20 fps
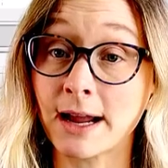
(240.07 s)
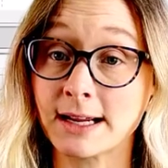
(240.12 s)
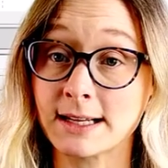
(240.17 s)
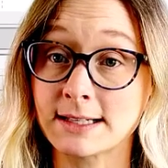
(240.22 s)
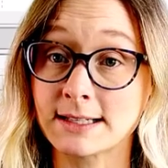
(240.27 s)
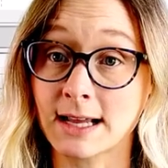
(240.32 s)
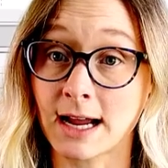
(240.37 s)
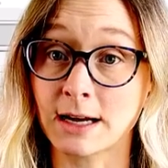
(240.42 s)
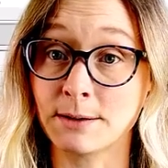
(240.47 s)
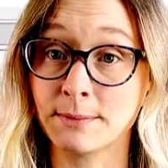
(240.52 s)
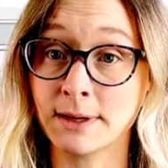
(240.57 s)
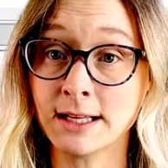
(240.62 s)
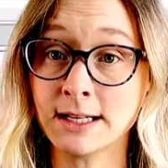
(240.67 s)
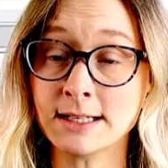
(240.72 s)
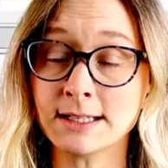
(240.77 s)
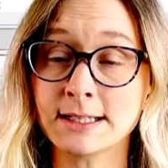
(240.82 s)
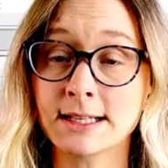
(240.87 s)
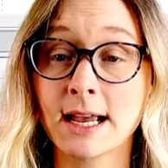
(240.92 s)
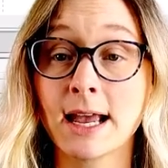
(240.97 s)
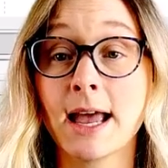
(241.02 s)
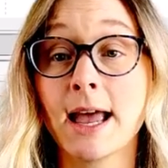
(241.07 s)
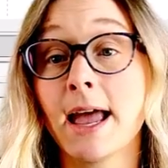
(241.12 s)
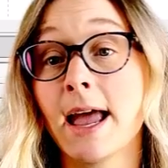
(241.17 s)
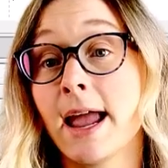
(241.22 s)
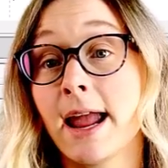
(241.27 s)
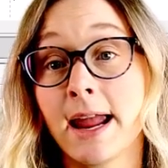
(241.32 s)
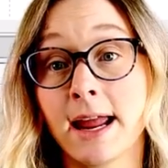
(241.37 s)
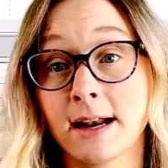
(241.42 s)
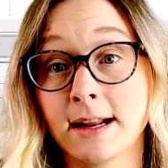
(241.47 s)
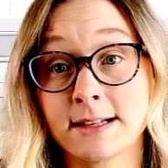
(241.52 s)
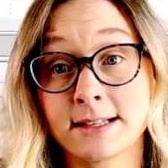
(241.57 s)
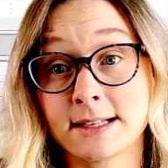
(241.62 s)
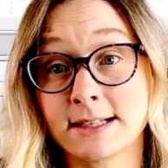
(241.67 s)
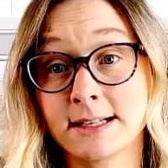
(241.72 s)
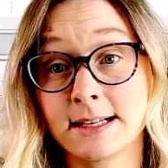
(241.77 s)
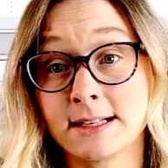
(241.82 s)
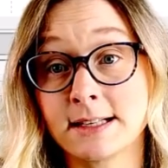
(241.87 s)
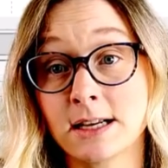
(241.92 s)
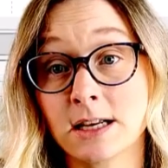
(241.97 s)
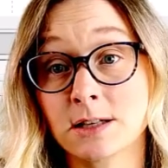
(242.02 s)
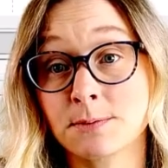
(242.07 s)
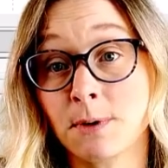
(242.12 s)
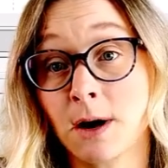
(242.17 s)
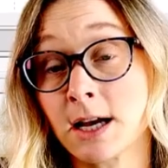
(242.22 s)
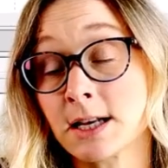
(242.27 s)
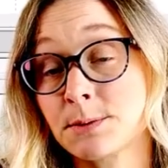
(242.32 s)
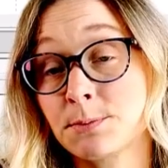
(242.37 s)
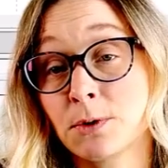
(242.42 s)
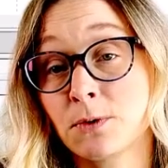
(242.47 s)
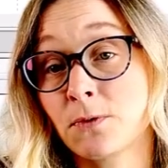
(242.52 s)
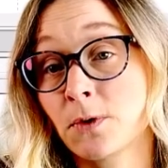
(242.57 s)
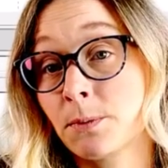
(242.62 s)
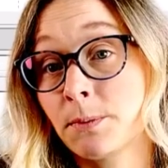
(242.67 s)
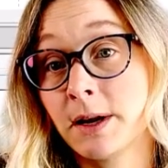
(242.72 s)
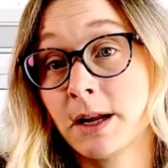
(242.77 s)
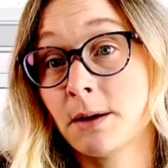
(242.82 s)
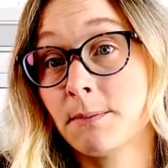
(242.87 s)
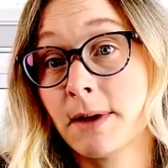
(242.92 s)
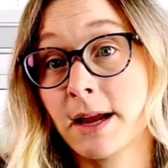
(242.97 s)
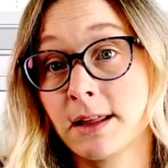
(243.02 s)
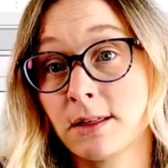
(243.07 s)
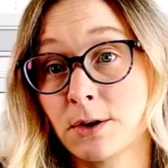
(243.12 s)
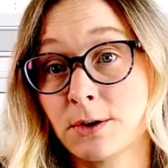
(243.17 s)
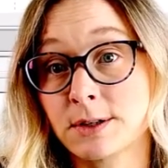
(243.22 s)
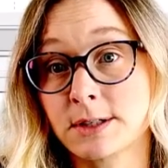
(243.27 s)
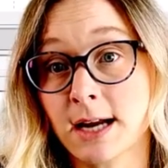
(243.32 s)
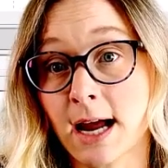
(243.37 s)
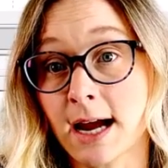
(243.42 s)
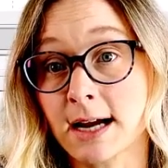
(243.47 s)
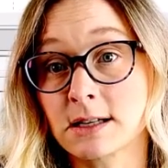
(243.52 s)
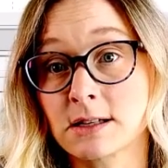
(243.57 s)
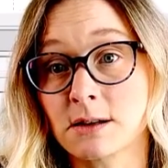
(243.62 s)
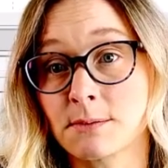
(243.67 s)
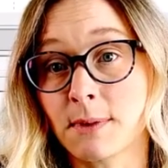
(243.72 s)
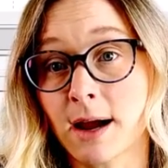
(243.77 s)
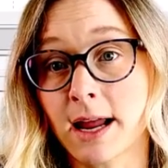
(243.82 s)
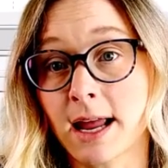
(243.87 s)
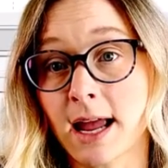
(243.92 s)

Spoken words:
assignments, and it's as easy as possible for me to make those tags on my